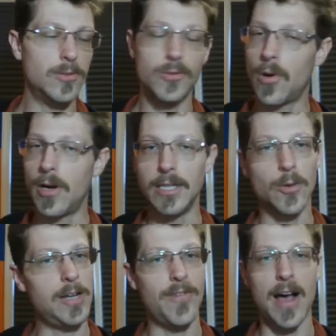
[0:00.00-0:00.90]

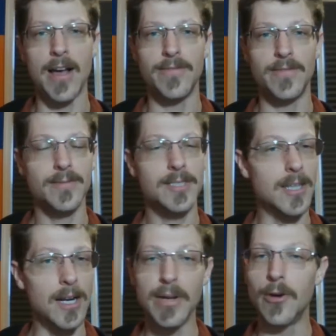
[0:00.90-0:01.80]
2025, it's
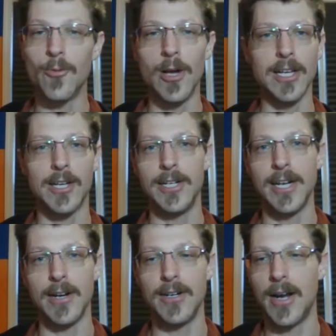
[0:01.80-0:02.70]
going to be a really good
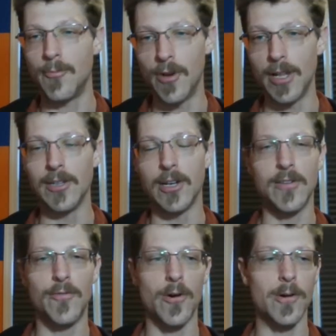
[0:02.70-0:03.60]
year. I'm really
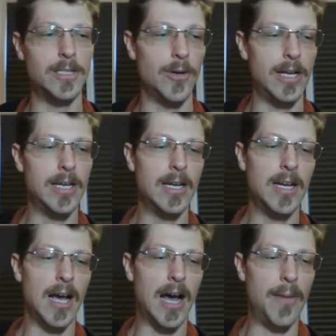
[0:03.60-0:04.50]
looking forward to it.
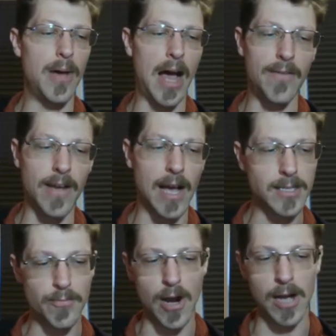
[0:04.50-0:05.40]
I've got
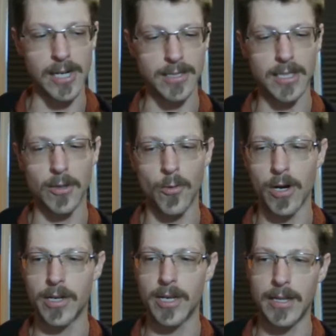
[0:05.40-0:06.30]
some projects in
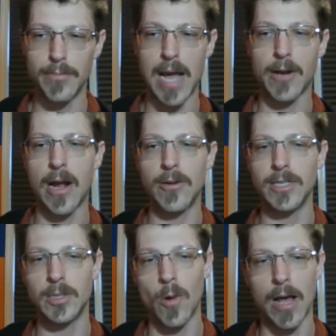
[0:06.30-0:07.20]
the background
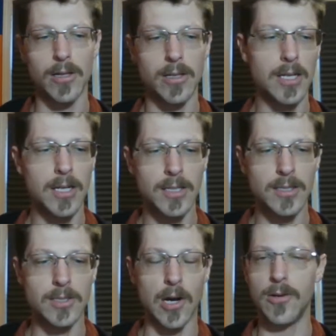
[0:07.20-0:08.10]
as well.
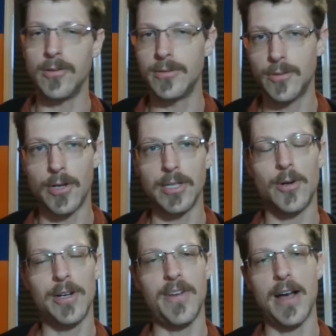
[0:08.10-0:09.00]
So
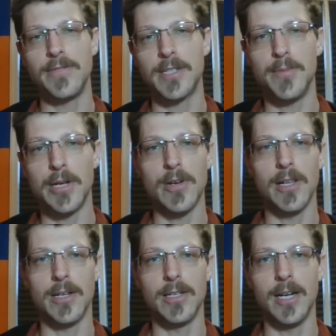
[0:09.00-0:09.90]
2025 is going to be a
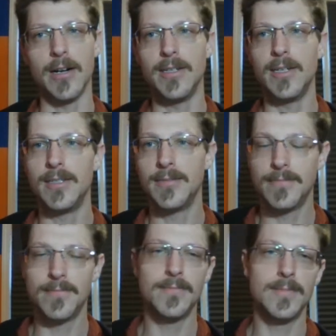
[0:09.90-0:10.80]
really good year.
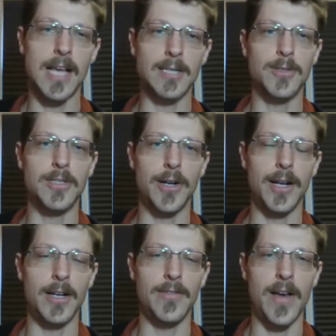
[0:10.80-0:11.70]
Thanks for
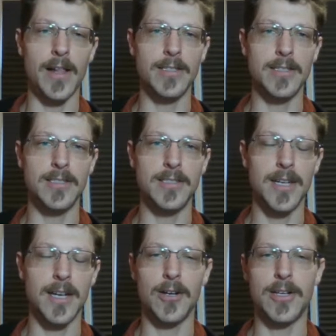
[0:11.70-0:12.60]
tuning in, fellas,
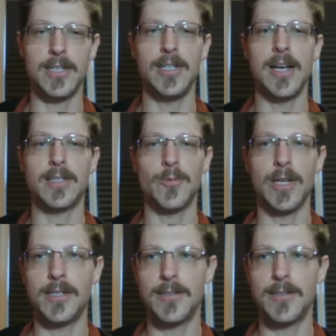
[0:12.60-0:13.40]
and I'll catch you next week.